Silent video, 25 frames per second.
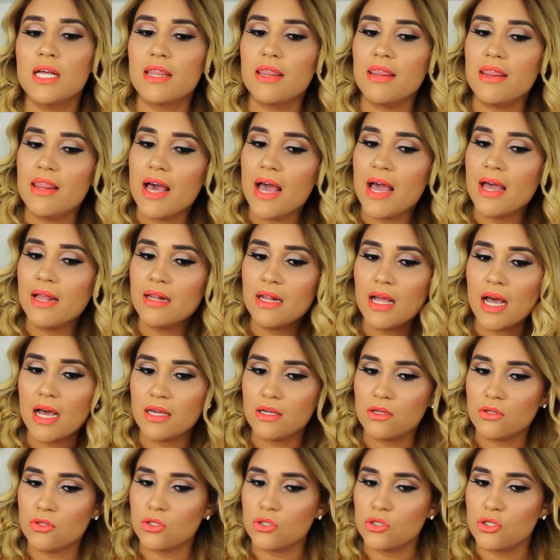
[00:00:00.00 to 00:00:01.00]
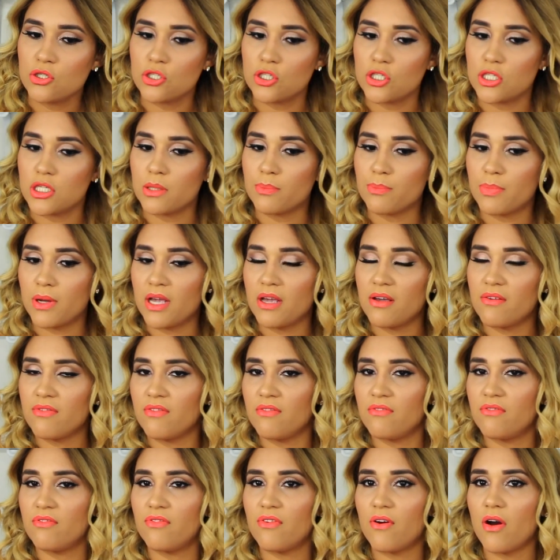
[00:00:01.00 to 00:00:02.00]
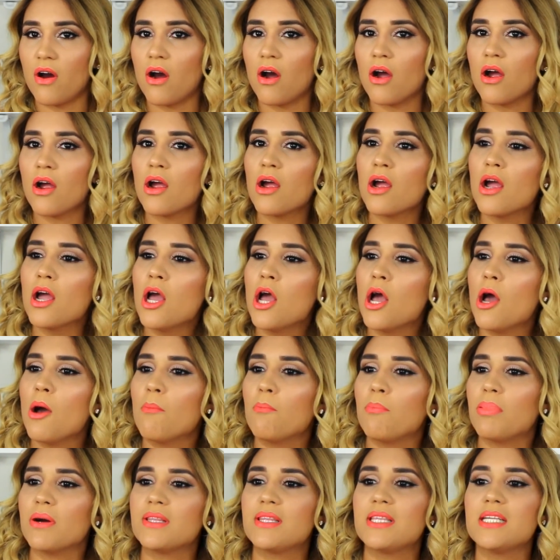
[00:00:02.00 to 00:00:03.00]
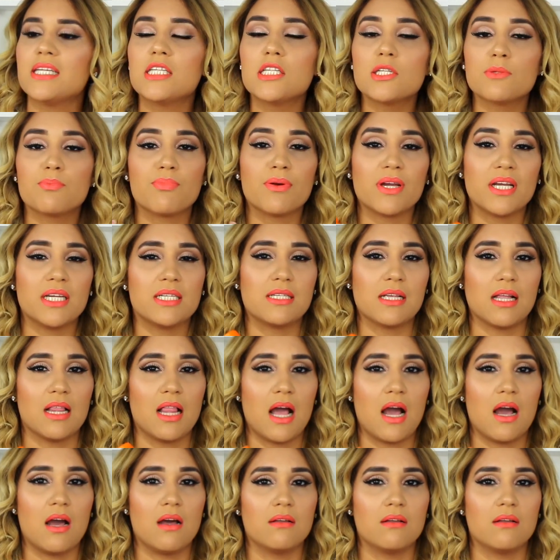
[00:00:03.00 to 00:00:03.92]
Then I used to just spray it from far, but this sprays a